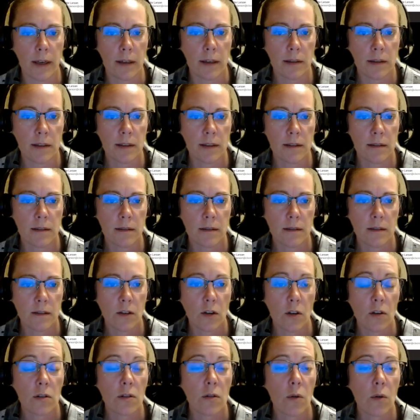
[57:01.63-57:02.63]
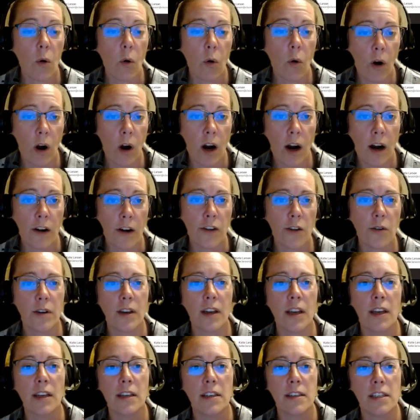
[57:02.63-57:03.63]
point. Or you
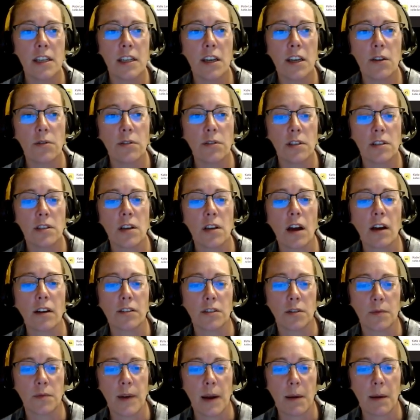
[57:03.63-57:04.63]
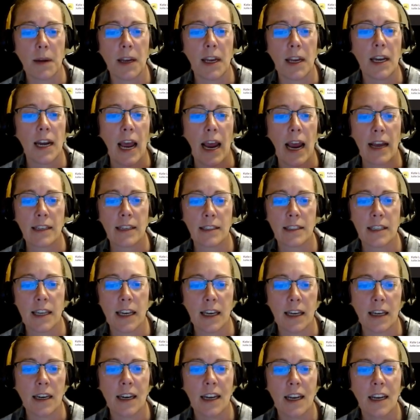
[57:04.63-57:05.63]
can continue to talk to Remy and ask
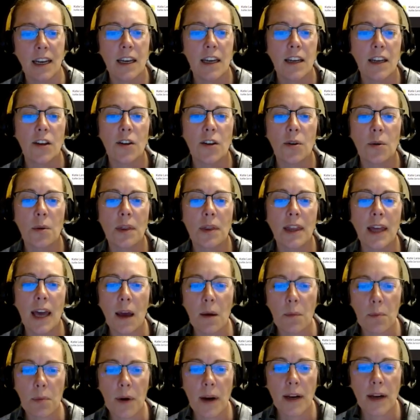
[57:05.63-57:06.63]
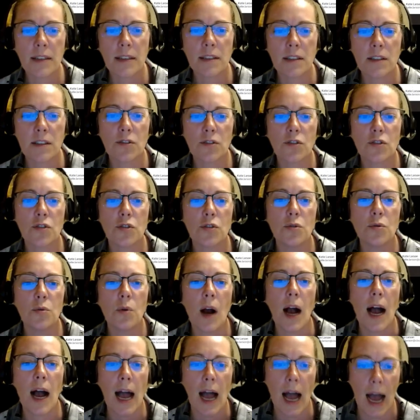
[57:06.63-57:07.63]
it, that price is
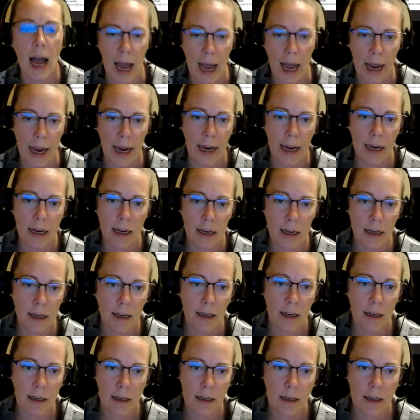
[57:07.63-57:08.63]
too high